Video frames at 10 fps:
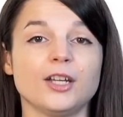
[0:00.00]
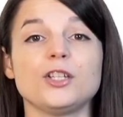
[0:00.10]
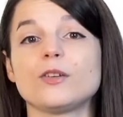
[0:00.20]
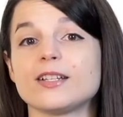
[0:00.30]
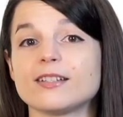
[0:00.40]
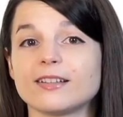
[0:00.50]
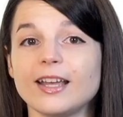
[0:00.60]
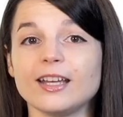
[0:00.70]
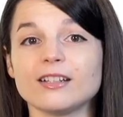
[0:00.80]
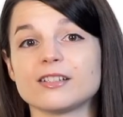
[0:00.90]
You can
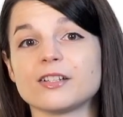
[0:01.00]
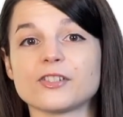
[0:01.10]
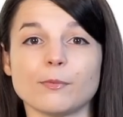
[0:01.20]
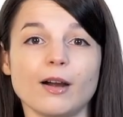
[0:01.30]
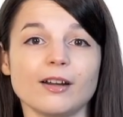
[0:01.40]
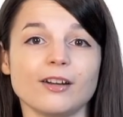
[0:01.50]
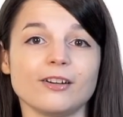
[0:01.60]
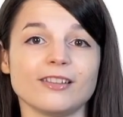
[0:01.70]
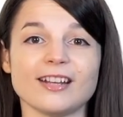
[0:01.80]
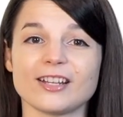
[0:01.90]
delay it until
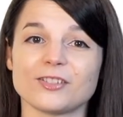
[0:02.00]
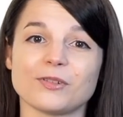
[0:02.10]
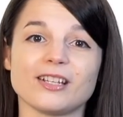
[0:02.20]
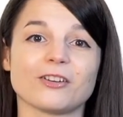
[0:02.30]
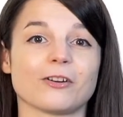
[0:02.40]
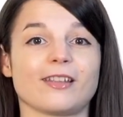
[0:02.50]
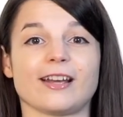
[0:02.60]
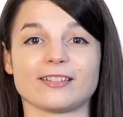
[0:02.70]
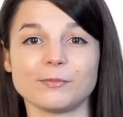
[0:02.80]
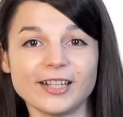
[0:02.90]
tomorrow, the next week, or the
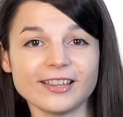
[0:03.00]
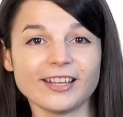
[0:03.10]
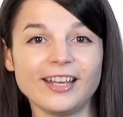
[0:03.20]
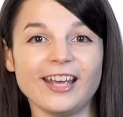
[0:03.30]
next month,